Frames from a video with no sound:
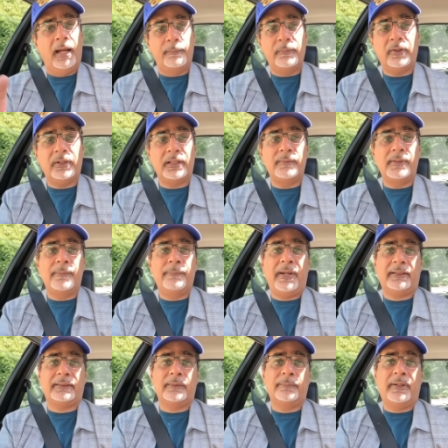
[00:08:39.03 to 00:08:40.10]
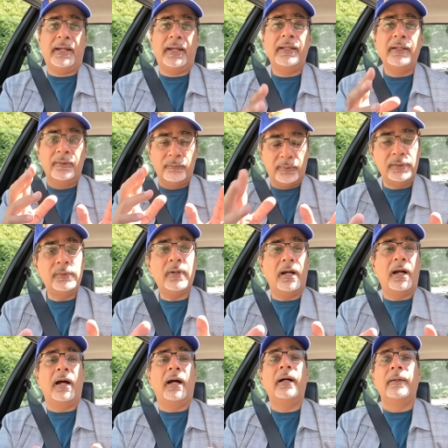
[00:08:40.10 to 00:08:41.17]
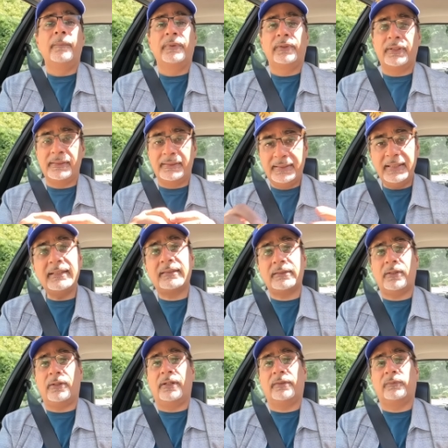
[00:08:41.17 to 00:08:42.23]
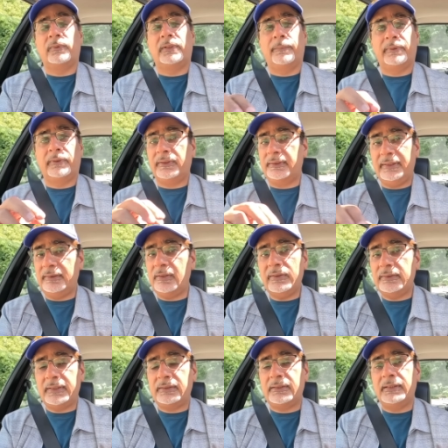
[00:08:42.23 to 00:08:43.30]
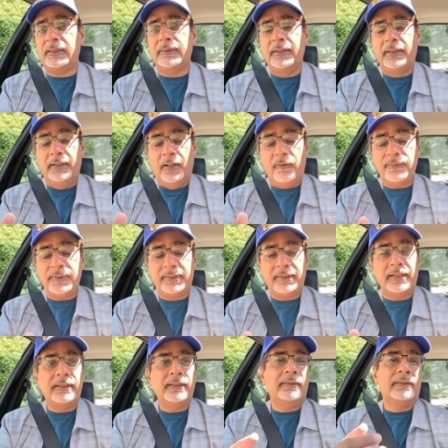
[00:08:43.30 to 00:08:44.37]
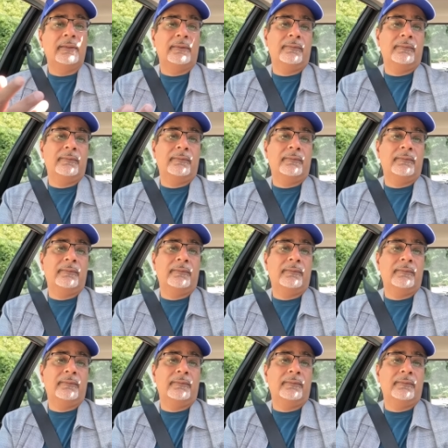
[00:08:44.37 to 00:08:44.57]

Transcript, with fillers: I'm not going to be impacted by it. well you are because this cost will because it's not just going to obviously